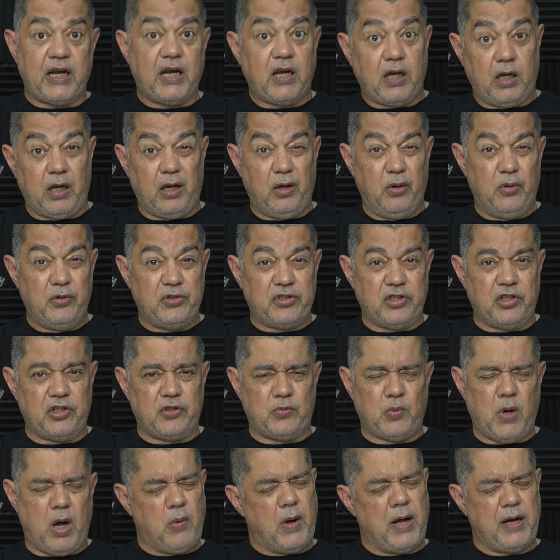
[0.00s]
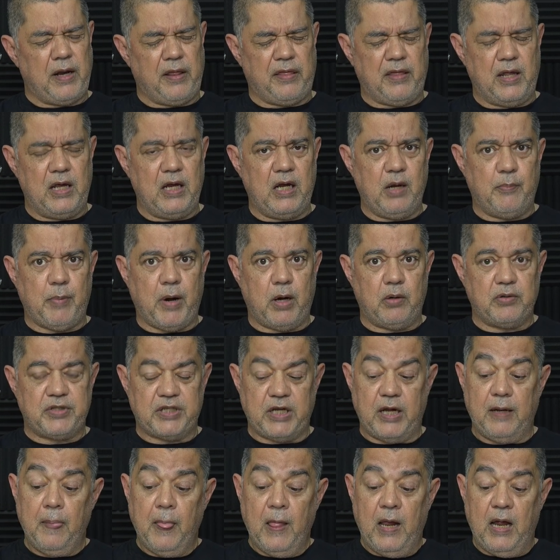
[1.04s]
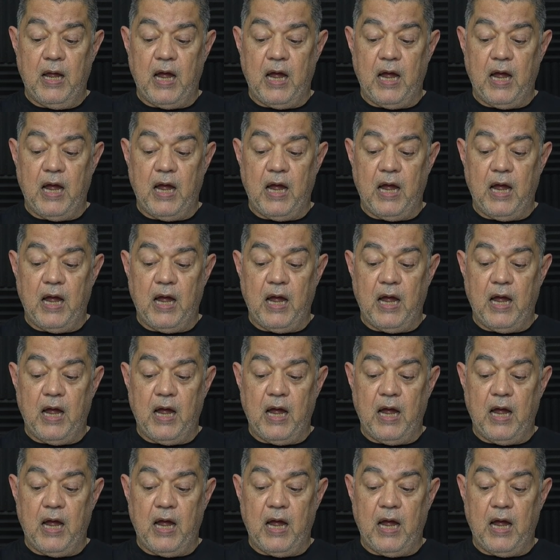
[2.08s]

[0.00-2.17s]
enclosure as well, while I think about it,